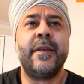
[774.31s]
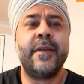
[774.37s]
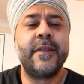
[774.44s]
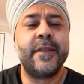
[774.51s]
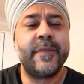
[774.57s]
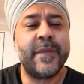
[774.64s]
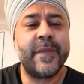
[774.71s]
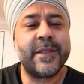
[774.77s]

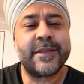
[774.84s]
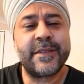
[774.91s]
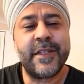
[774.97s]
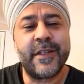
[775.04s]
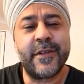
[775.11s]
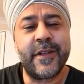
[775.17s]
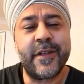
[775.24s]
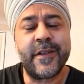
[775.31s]
in the best
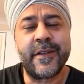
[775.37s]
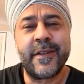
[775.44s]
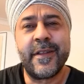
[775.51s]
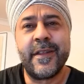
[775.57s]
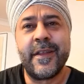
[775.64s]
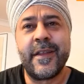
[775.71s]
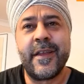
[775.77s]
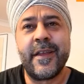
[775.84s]
area,
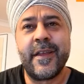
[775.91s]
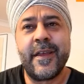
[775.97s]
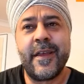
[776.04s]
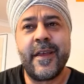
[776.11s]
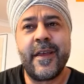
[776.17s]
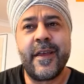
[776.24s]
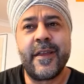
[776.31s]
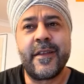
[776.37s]

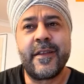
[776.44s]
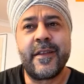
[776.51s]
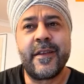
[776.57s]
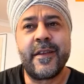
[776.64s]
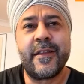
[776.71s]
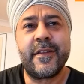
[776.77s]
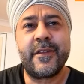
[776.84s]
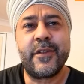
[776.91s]
and
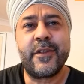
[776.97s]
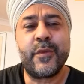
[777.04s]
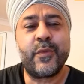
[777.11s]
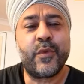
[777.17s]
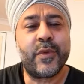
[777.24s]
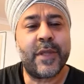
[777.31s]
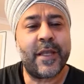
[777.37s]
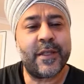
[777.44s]
you're
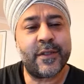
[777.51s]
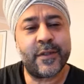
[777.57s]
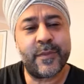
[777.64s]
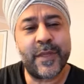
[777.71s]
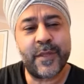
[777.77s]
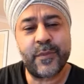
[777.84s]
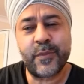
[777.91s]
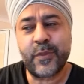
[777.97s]
more likely to
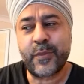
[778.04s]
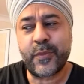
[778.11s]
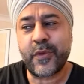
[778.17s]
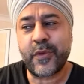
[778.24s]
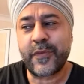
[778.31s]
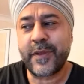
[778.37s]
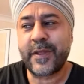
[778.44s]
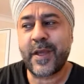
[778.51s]
make more
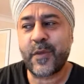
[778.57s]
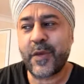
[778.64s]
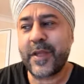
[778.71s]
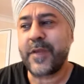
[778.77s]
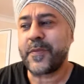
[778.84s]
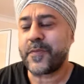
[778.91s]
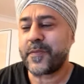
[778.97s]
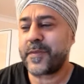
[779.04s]
profit that
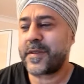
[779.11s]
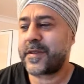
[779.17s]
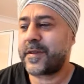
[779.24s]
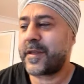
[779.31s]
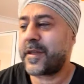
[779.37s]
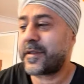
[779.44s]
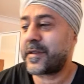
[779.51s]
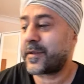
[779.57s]
way. So
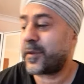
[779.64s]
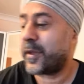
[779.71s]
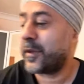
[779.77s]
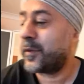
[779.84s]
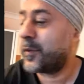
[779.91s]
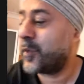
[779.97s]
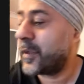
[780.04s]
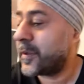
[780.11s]
that's quite a
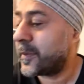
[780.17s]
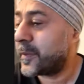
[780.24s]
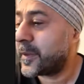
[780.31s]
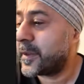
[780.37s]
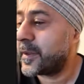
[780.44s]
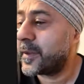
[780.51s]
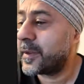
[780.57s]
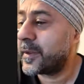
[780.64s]
good one. I'm
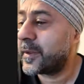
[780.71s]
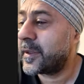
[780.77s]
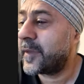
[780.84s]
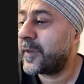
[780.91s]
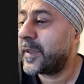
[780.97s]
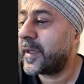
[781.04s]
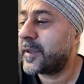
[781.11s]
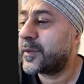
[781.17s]
going to
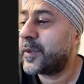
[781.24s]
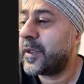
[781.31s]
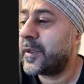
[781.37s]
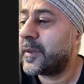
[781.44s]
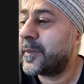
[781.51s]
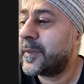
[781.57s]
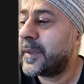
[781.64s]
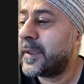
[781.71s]
cover that as well.